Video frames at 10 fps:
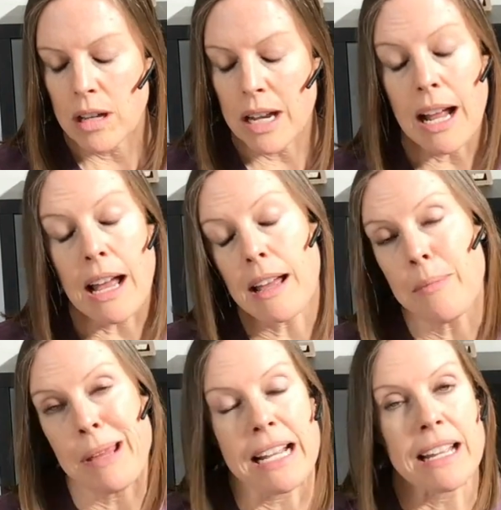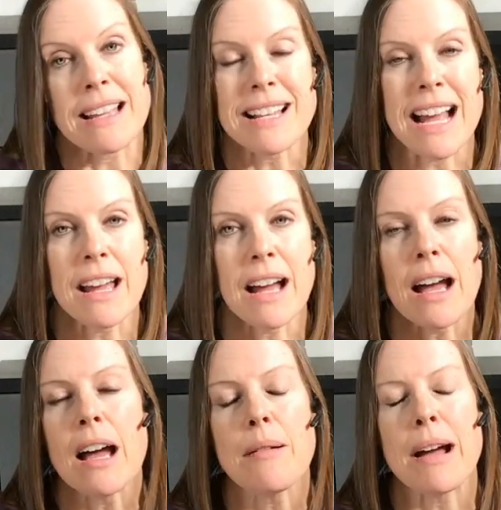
and I, I mean, I guess I, I,